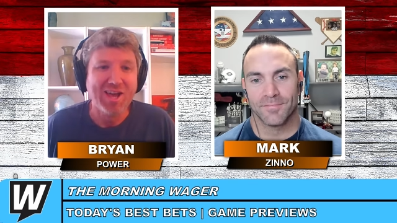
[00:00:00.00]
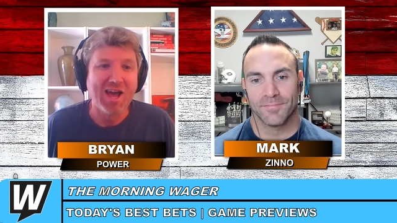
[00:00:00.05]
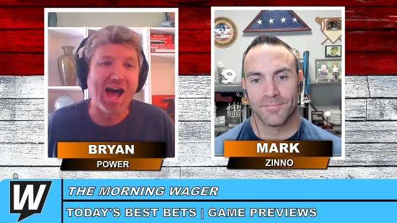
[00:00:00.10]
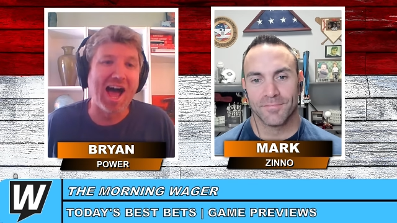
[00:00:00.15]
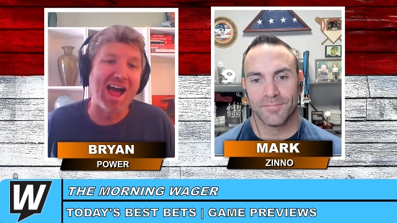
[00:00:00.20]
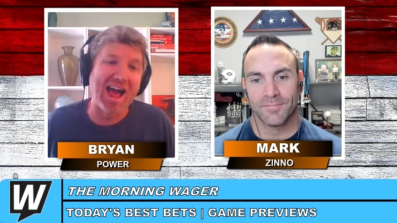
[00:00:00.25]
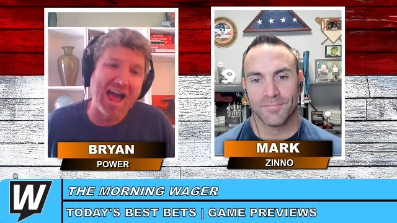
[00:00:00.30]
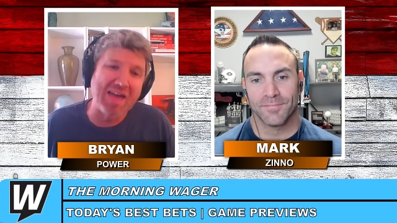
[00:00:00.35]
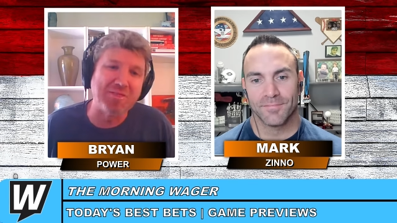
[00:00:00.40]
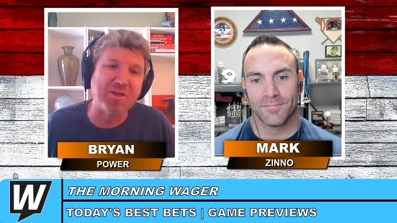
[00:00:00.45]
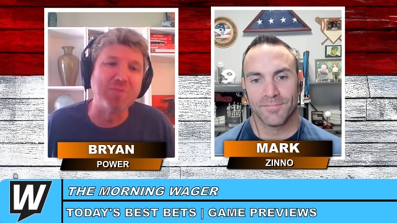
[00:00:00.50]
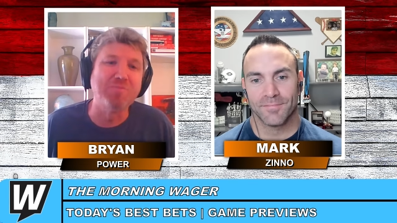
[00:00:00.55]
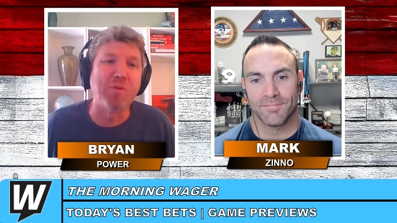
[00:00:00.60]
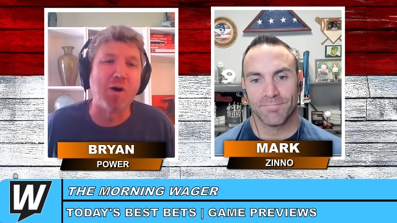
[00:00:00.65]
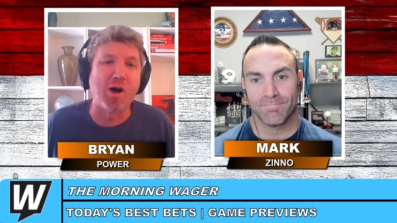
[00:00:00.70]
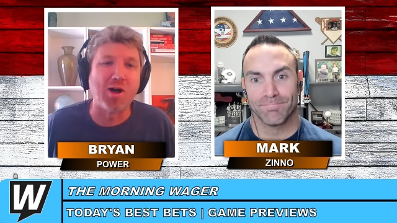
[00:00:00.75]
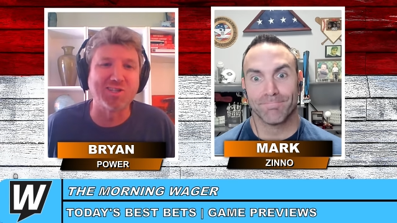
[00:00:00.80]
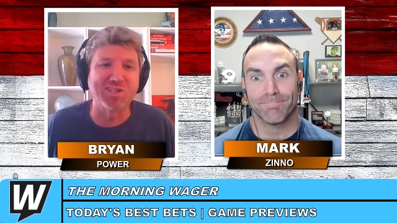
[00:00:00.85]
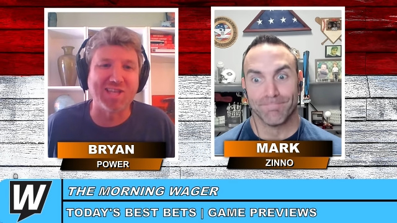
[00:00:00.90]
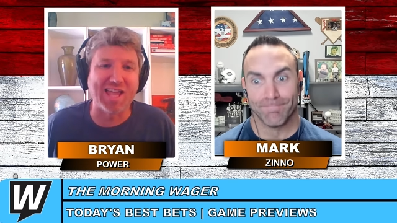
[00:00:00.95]
Speaker 1: I think
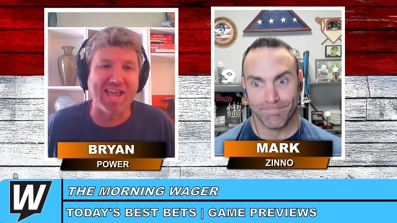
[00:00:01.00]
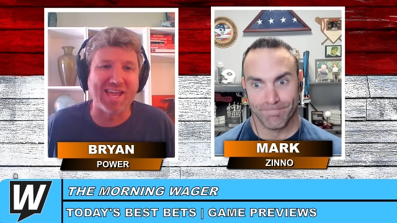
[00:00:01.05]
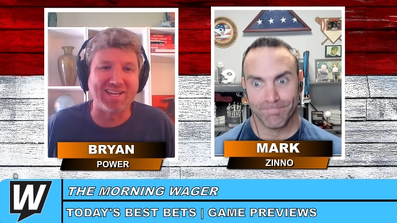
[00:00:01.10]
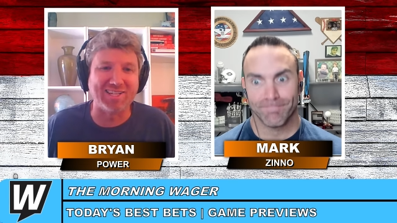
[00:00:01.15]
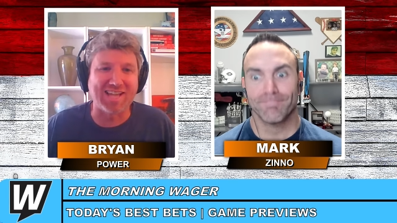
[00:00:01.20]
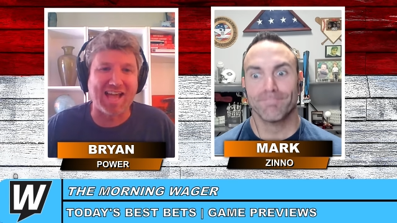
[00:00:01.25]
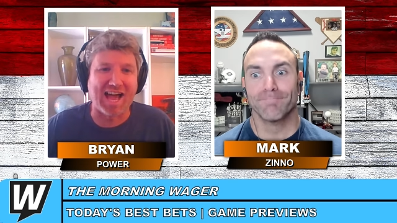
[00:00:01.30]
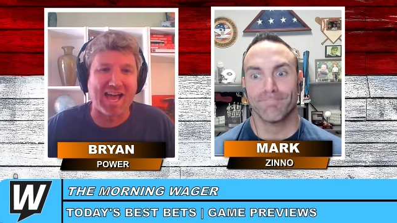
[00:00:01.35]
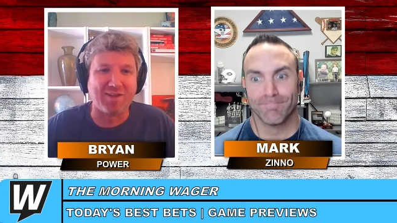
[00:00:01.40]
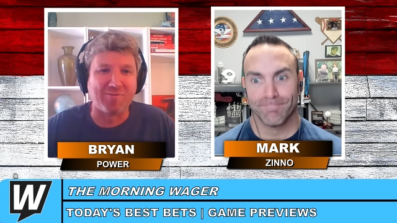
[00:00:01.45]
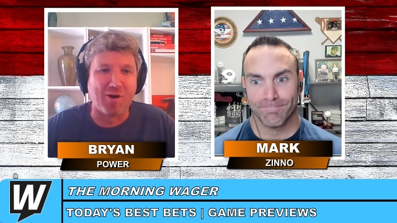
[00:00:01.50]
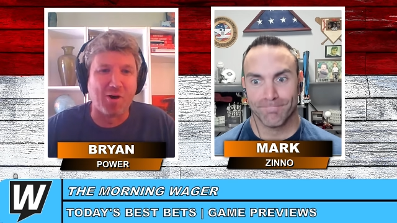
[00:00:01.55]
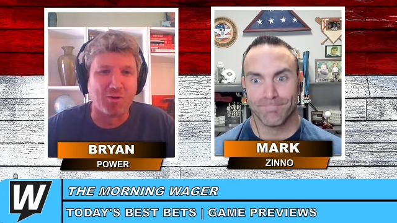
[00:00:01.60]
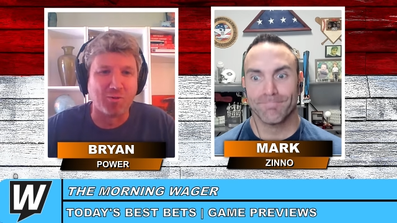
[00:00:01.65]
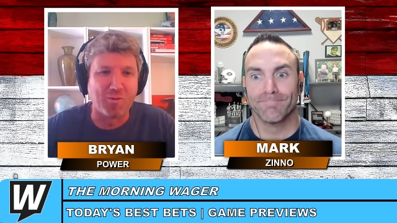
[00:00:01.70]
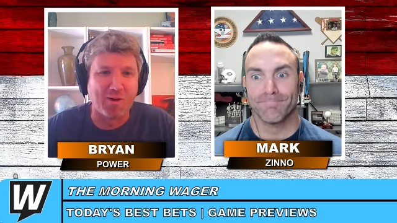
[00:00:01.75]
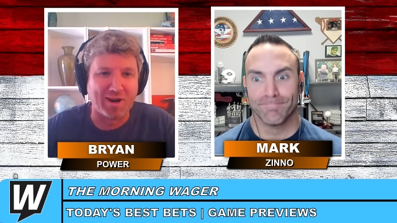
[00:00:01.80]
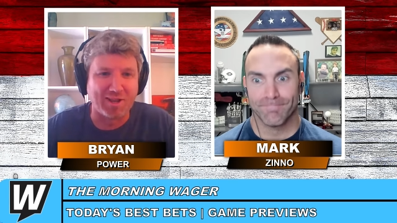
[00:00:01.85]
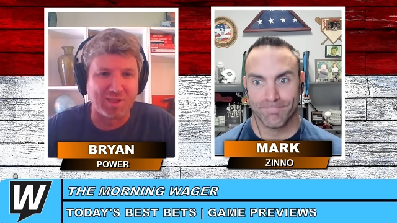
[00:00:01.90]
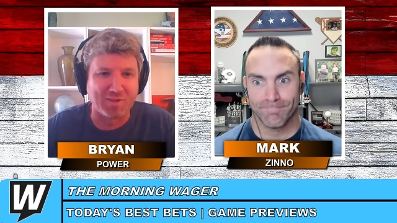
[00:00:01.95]
Ball State is kind of owed
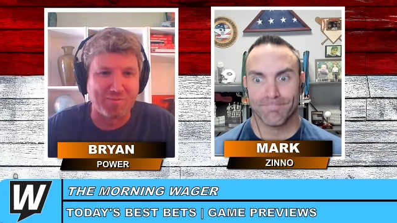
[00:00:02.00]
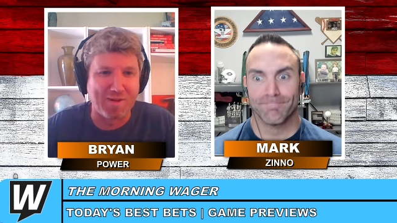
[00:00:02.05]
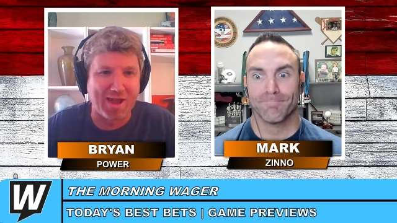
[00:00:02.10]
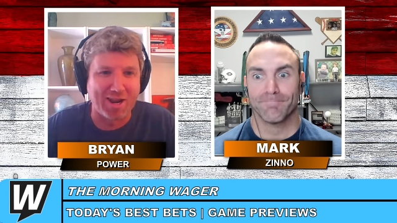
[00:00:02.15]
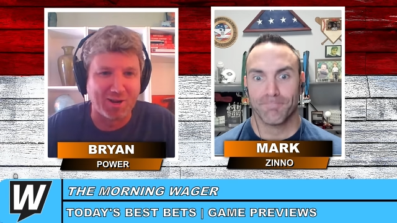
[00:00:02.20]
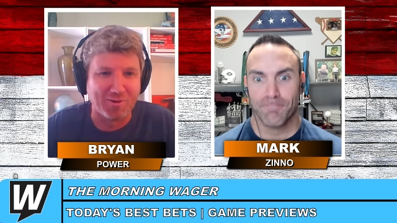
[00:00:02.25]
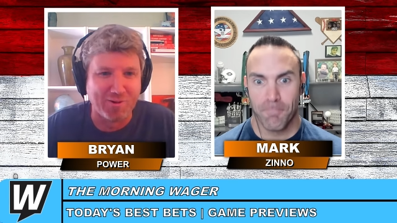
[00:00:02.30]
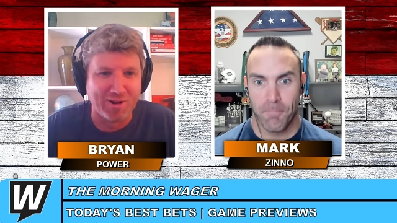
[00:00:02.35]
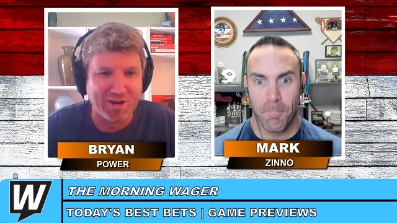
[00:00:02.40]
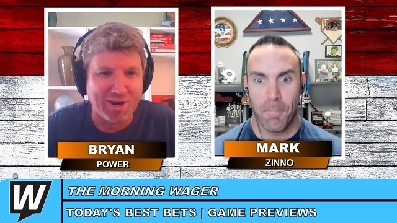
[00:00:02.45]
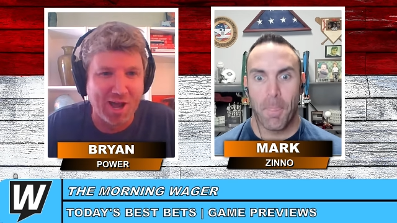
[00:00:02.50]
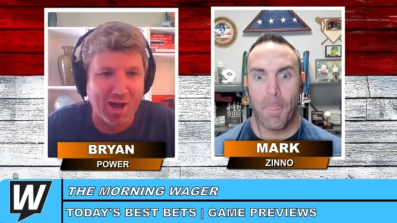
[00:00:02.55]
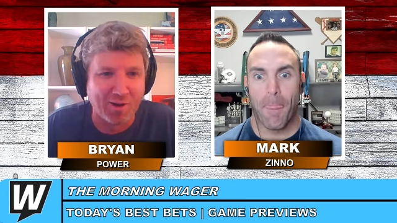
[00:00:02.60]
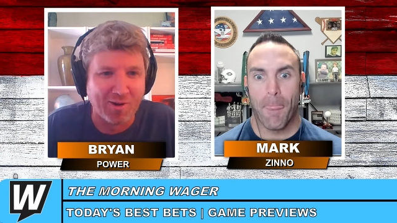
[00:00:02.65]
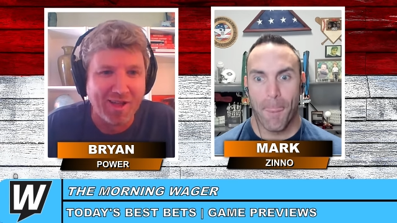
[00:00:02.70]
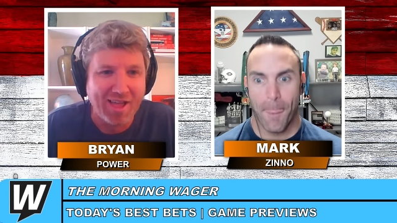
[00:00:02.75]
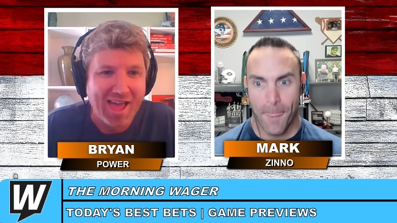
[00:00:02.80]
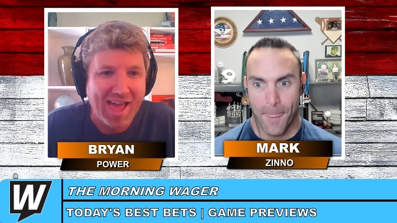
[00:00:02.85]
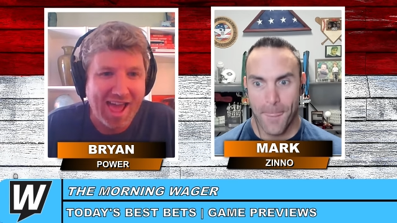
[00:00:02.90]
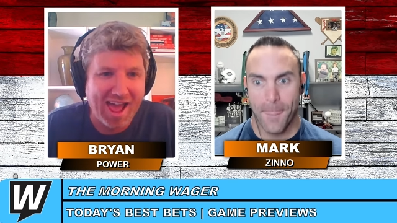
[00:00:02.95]
one at the betting
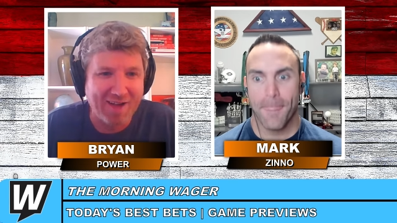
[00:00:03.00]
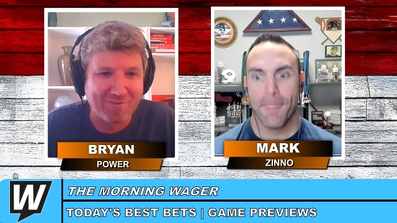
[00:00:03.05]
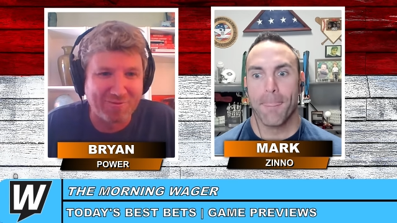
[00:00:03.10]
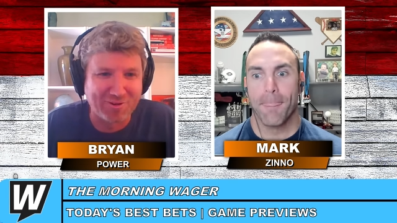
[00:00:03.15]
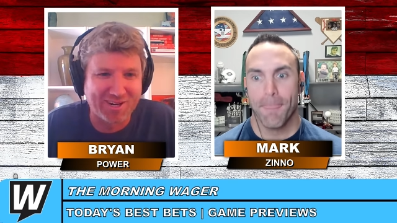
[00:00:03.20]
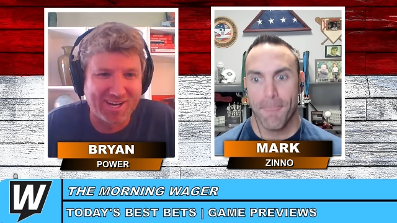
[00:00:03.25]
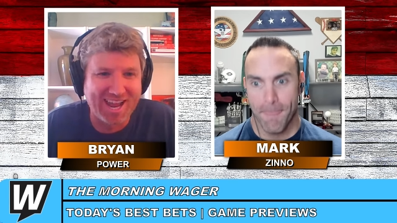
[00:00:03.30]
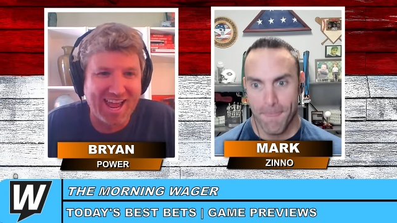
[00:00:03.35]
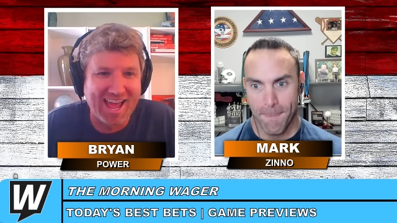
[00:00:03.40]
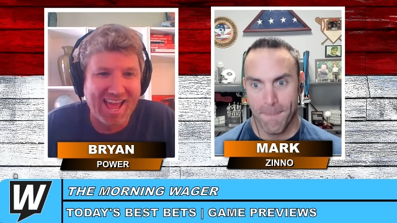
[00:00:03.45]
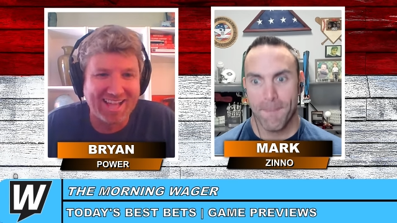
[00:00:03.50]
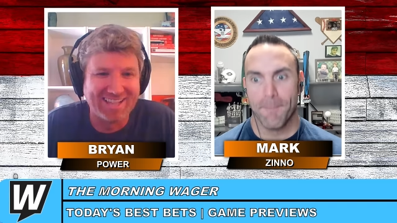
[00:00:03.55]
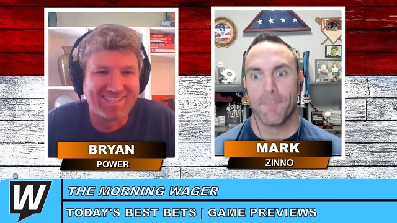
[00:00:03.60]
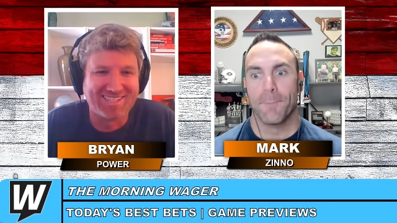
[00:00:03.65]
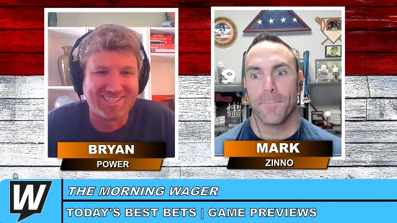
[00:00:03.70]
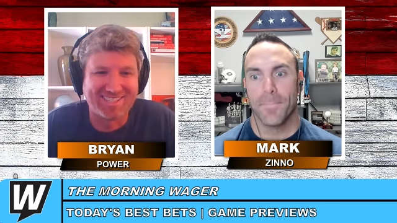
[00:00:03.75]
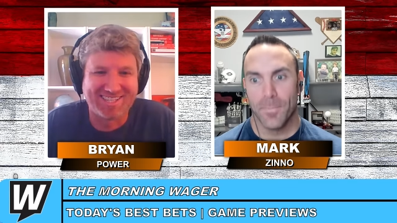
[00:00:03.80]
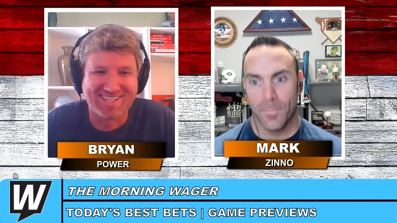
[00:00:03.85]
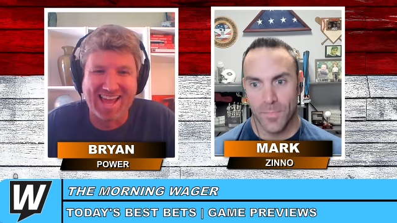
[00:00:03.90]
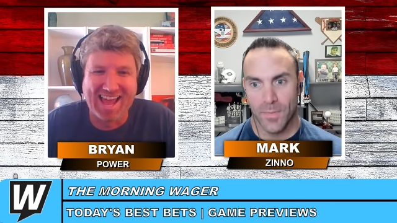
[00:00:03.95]
window after Kent
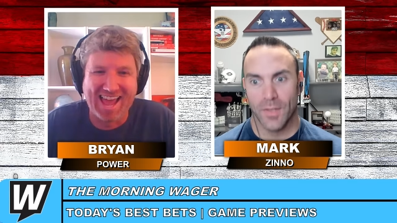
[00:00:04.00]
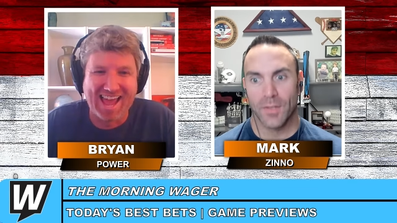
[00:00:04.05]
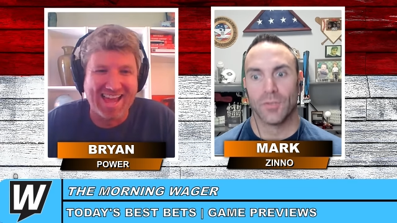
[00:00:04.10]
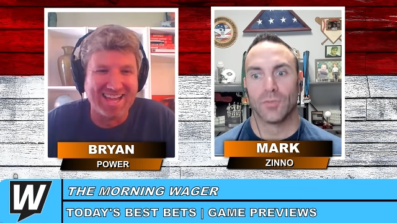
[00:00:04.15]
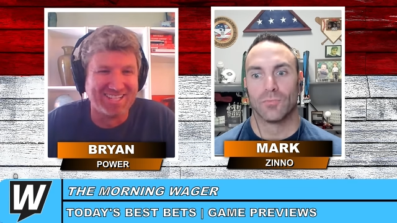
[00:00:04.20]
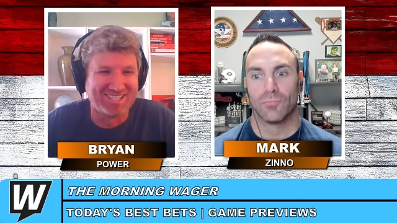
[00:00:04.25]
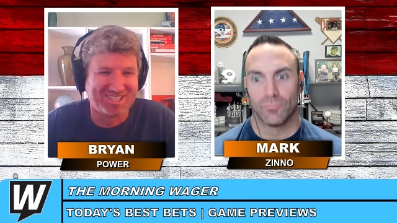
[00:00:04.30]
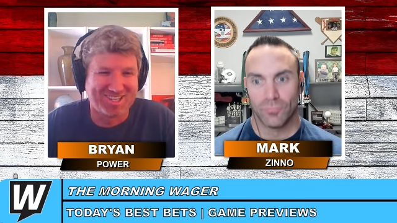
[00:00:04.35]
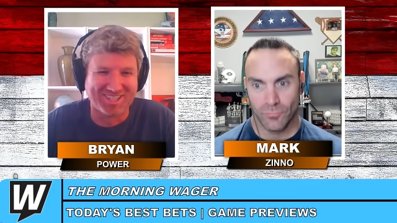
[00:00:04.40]
State